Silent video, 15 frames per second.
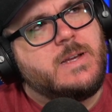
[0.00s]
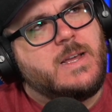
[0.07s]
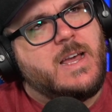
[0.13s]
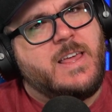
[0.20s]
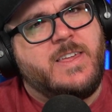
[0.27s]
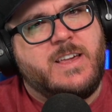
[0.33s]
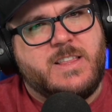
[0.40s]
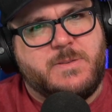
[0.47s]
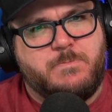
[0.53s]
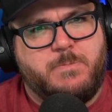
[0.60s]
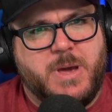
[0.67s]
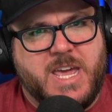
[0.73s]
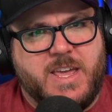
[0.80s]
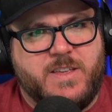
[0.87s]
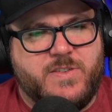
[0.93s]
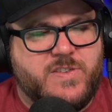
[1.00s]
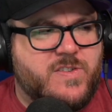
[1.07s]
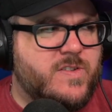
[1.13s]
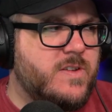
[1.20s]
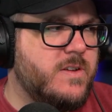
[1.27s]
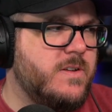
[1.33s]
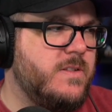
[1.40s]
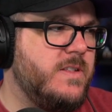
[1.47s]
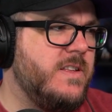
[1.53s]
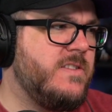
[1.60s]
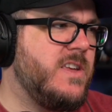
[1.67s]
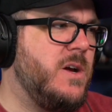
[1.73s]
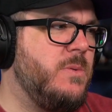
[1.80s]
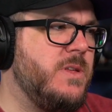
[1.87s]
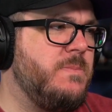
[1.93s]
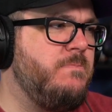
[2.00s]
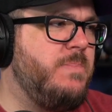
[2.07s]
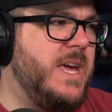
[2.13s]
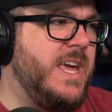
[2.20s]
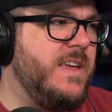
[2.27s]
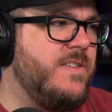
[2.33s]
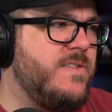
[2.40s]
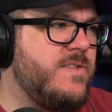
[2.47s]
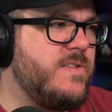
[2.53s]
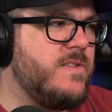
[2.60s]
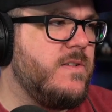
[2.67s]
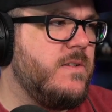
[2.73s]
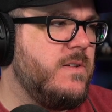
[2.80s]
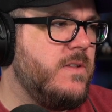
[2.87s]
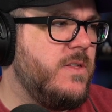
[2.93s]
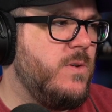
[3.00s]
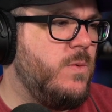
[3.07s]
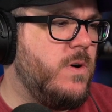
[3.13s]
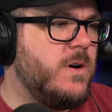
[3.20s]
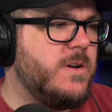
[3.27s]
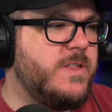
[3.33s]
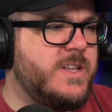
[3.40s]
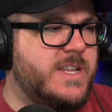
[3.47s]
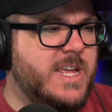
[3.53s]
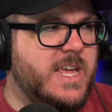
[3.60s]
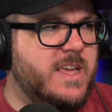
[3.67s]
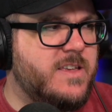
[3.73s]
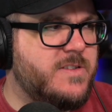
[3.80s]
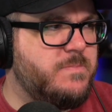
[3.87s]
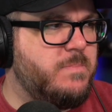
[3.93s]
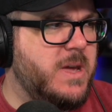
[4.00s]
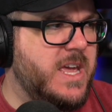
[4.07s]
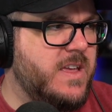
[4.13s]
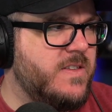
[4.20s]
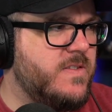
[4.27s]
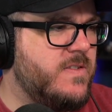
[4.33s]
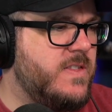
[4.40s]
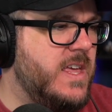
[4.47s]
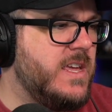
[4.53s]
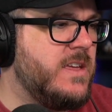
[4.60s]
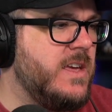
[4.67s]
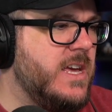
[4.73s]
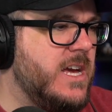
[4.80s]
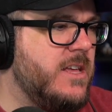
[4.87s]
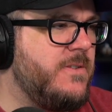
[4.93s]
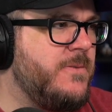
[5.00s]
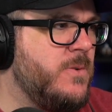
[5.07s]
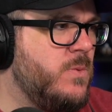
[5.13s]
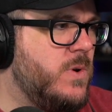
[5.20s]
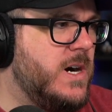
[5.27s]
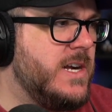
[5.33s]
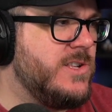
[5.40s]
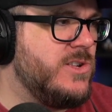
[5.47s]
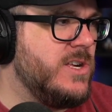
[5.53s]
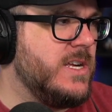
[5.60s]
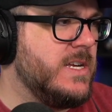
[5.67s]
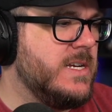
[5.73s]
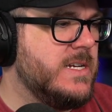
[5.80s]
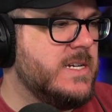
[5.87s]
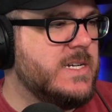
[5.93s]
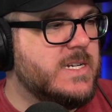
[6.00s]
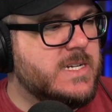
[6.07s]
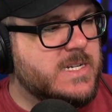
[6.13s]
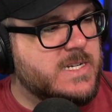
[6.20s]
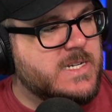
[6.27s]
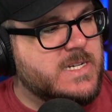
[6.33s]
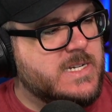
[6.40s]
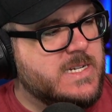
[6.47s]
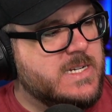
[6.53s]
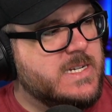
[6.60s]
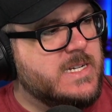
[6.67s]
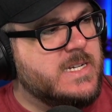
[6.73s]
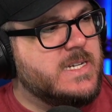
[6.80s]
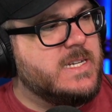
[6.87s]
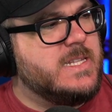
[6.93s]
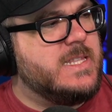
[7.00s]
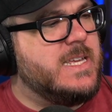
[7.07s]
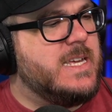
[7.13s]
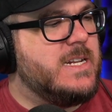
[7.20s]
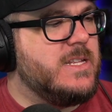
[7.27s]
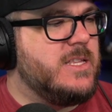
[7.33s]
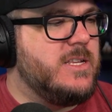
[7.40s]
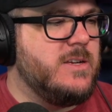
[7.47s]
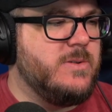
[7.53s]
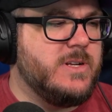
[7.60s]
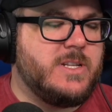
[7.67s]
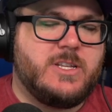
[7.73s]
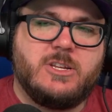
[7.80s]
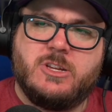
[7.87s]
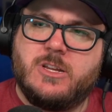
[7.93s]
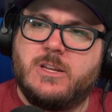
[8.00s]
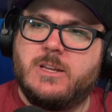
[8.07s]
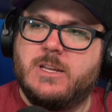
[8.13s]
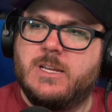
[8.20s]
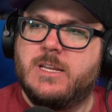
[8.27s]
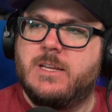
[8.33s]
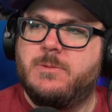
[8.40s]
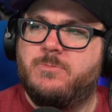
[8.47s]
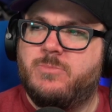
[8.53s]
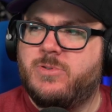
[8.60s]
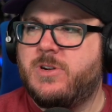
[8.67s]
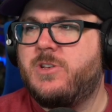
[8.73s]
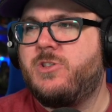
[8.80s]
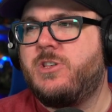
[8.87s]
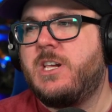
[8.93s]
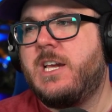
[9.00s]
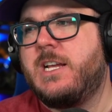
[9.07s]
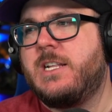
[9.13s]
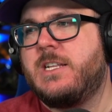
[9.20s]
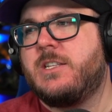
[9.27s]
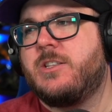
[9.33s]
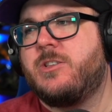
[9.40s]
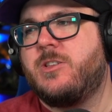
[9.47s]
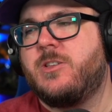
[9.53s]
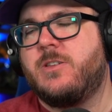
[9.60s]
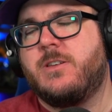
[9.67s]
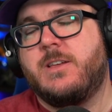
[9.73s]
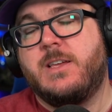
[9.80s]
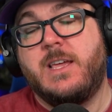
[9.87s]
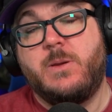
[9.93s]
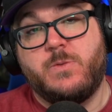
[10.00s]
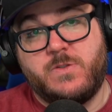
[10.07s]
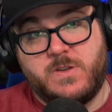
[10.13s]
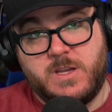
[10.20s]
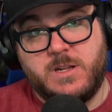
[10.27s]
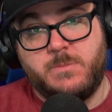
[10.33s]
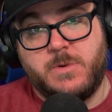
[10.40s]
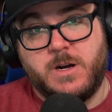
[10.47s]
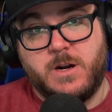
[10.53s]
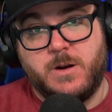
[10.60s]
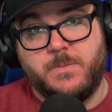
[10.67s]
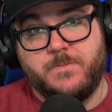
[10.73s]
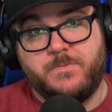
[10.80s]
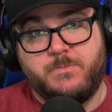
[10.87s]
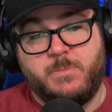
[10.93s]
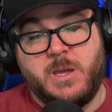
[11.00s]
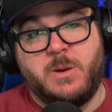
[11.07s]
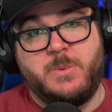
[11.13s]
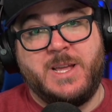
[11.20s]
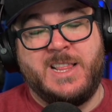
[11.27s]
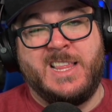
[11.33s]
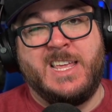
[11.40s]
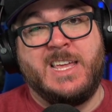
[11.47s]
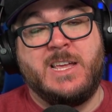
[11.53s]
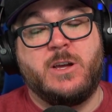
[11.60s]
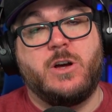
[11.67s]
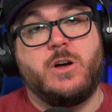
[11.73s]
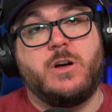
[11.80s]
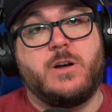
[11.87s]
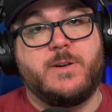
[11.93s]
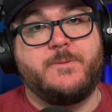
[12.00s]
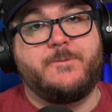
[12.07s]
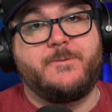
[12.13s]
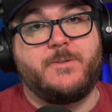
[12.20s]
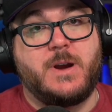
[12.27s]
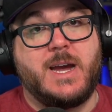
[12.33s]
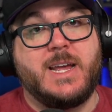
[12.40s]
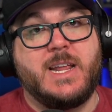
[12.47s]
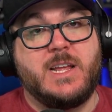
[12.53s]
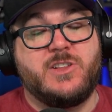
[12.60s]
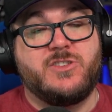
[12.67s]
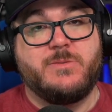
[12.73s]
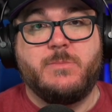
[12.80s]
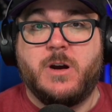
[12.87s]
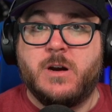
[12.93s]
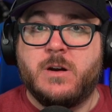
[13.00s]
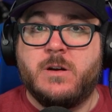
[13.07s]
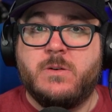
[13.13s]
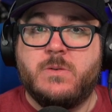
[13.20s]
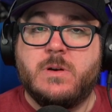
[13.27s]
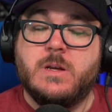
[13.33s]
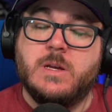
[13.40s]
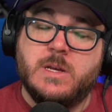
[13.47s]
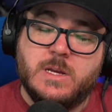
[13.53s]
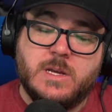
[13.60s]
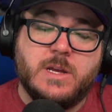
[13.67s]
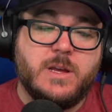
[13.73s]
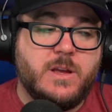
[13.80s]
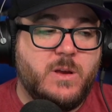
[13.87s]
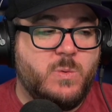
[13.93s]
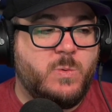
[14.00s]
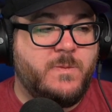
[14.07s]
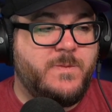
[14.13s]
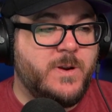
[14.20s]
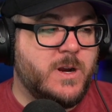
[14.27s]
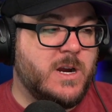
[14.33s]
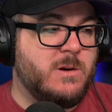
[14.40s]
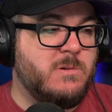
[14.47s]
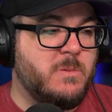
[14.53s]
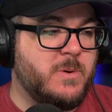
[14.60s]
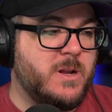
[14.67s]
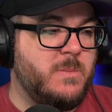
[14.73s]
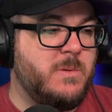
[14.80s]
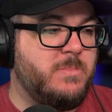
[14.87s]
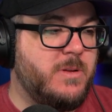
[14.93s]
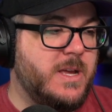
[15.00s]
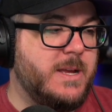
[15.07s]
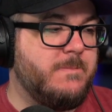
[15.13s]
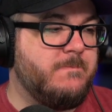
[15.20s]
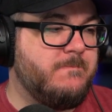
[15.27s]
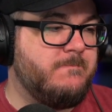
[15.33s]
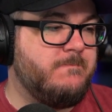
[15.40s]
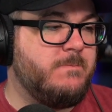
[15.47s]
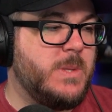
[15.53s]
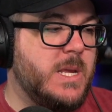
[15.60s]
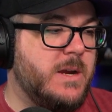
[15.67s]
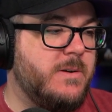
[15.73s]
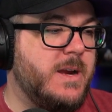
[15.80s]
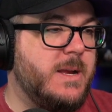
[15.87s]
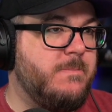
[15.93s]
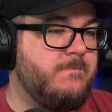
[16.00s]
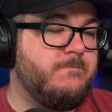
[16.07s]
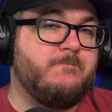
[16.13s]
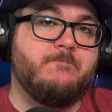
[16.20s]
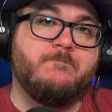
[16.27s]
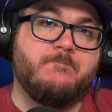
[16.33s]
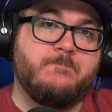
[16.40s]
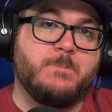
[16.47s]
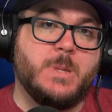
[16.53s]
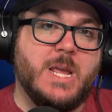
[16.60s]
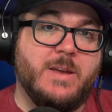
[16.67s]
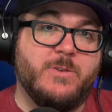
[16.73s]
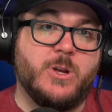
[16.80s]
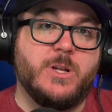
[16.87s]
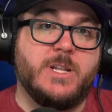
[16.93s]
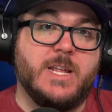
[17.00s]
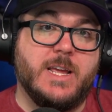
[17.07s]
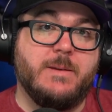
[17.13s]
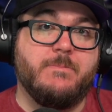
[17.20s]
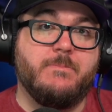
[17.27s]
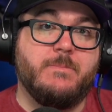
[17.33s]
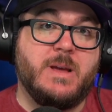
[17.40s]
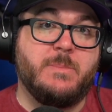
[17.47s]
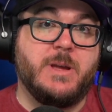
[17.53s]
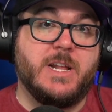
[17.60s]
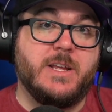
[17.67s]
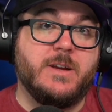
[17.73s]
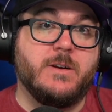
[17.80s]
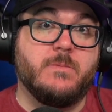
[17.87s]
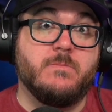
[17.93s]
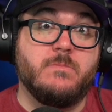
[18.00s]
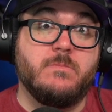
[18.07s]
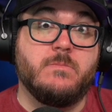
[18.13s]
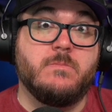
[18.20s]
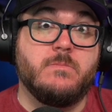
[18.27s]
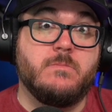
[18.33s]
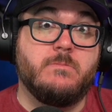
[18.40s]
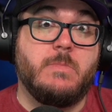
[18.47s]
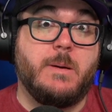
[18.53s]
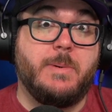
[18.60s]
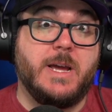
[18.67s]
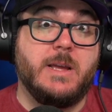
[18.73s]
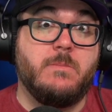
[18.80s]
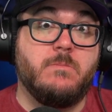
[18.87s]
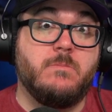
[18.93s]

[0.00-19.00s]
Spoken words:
I think it's bass. Let's go with bass. The word of the day is bass. Thank you guys for watching. That'll do it. Appreciate it. Hey, we'll see you tomorrow. PoE League on Friday. Tomorrow, we'll figure out what we're going to be playing. All right. Have a good day. I'm out of here. Bye-bye.